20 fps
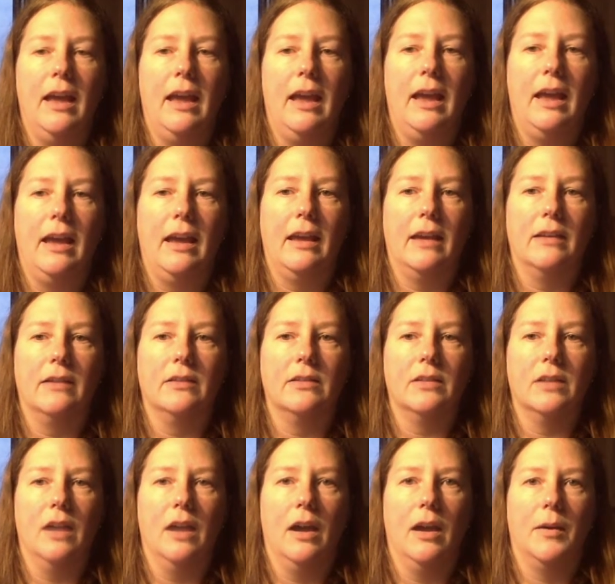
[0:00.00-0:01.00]
And
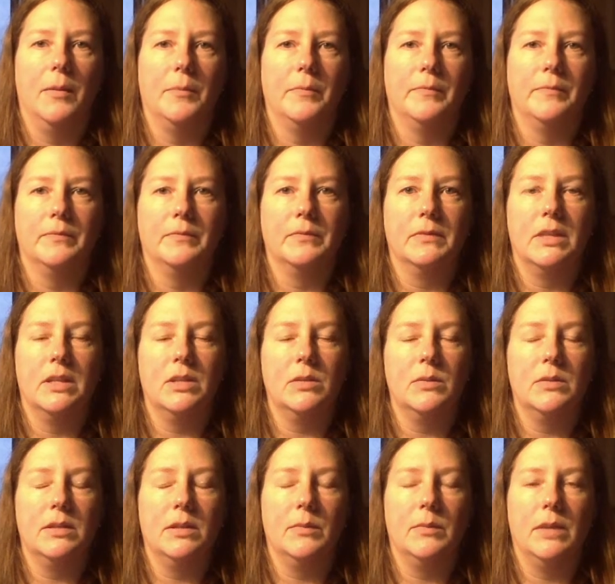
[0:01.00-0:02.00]
um, this
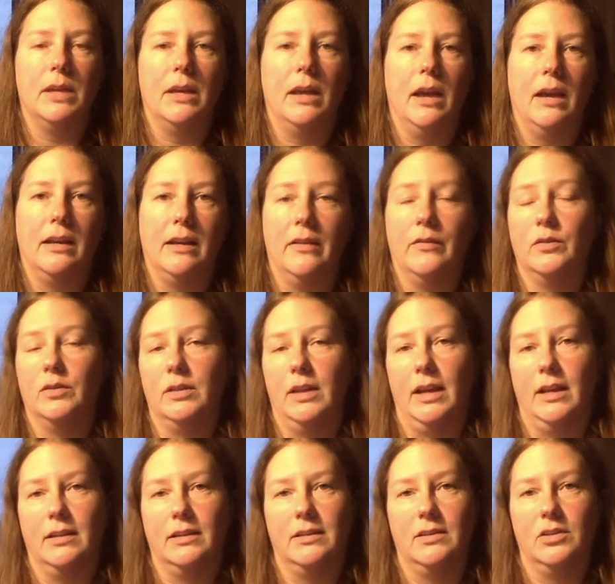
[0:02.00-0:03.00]
was something I never
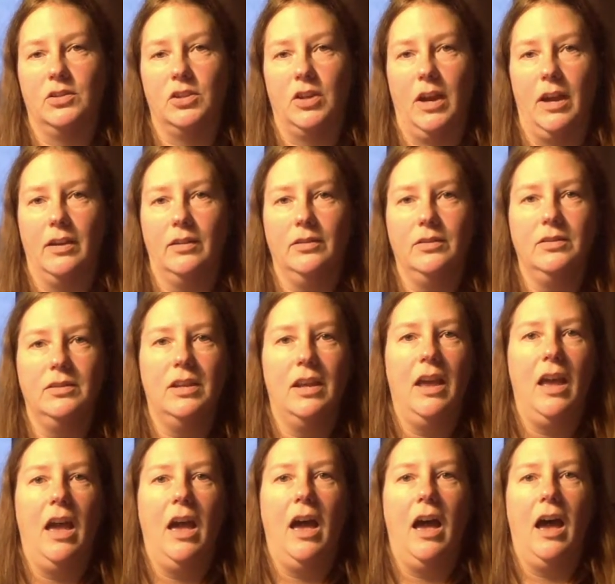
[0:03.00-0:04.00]
liked as a child.
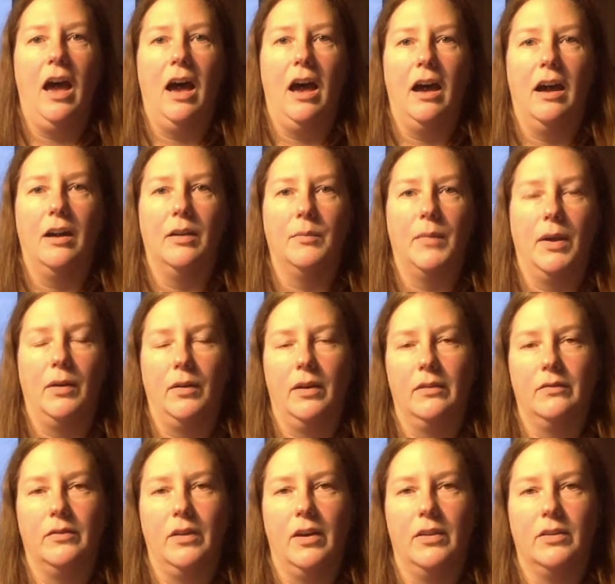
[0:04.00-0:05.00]
Uh, my
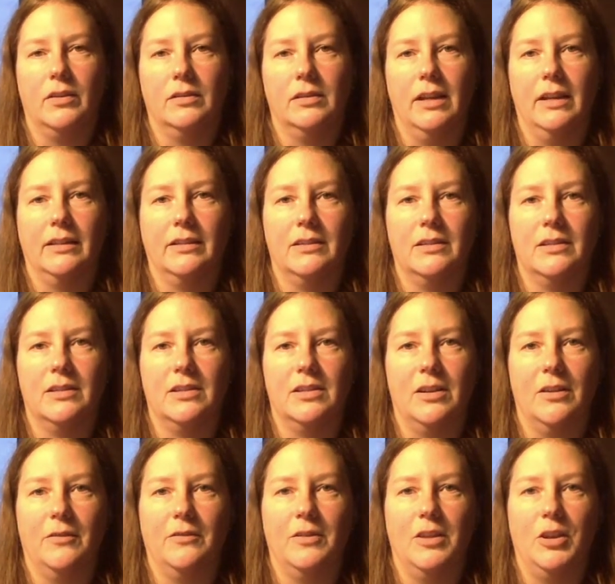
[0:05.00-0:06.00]
grandfather liked the
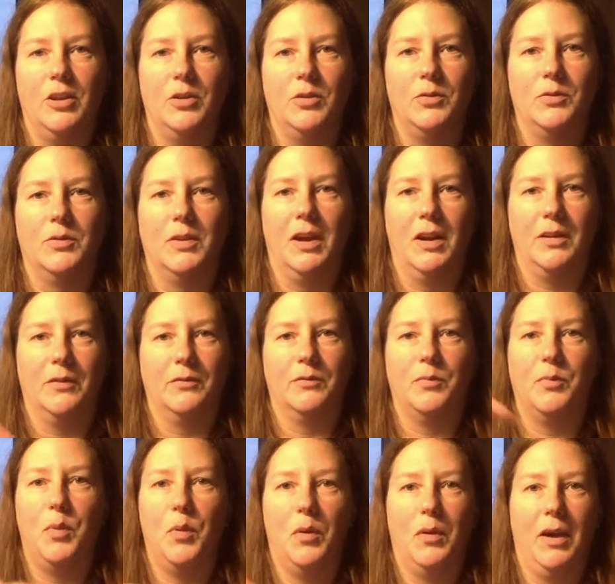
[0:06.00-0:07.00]
stuff that you kind of
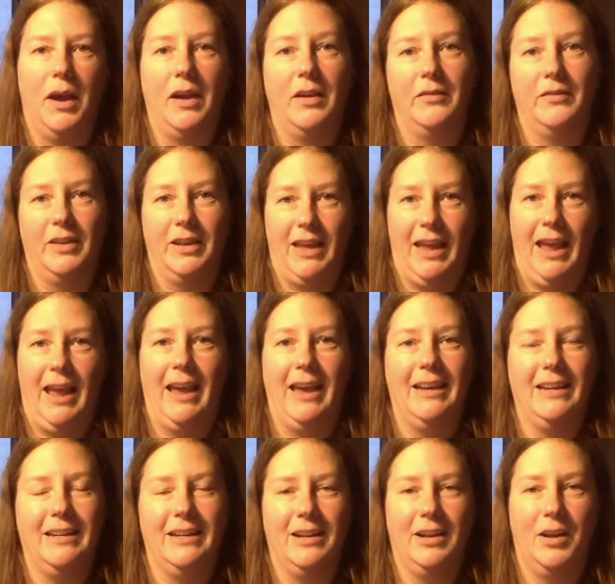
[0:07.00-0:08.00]
pour out of a
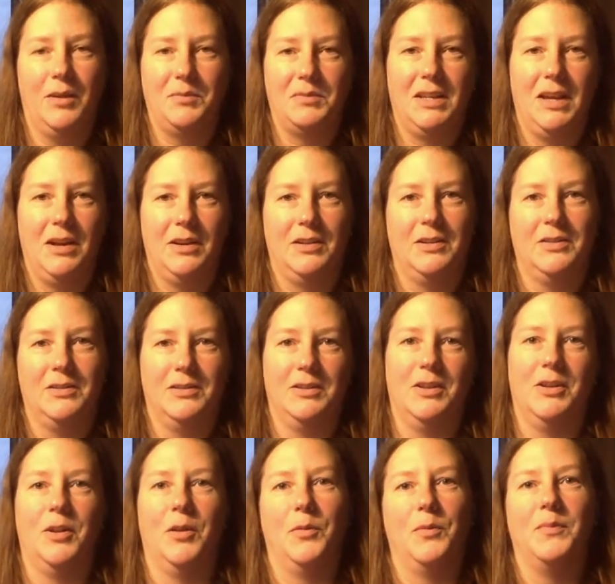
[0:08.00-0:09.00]
can and it comes out in,
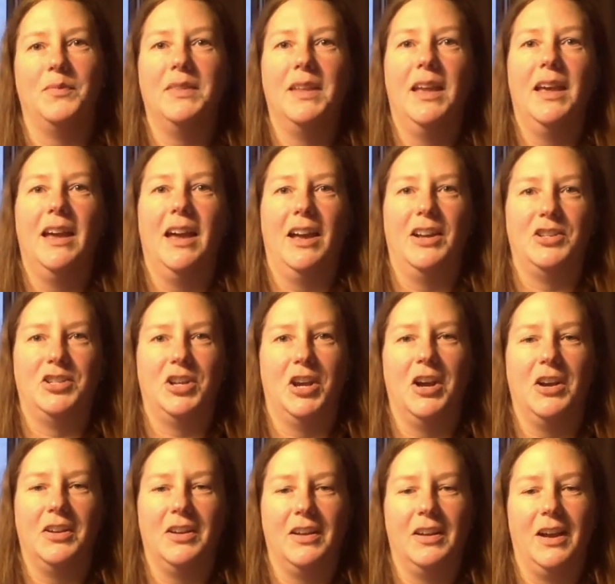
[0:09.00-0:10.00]
you know, a
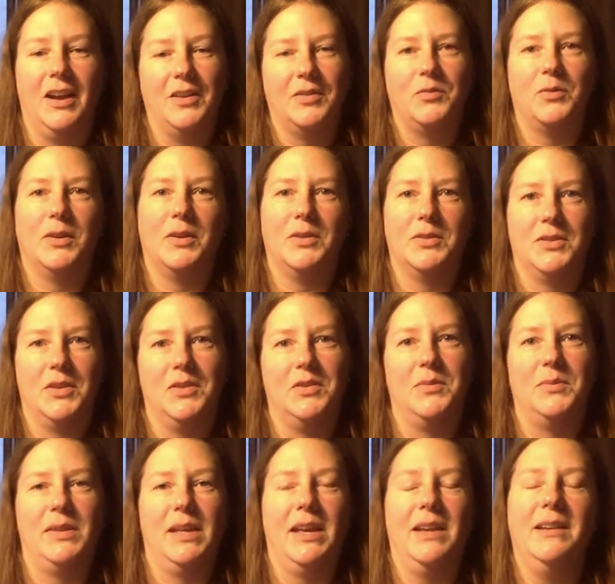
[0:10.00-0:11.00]
chunk and kind of wiggles on the
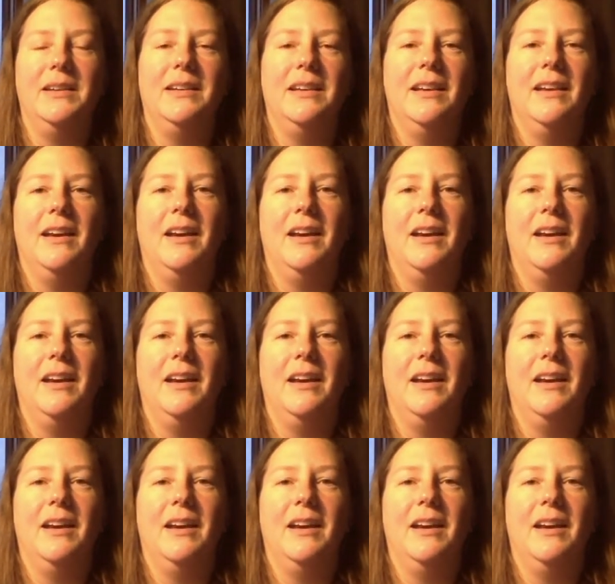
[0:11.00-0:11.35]
plate.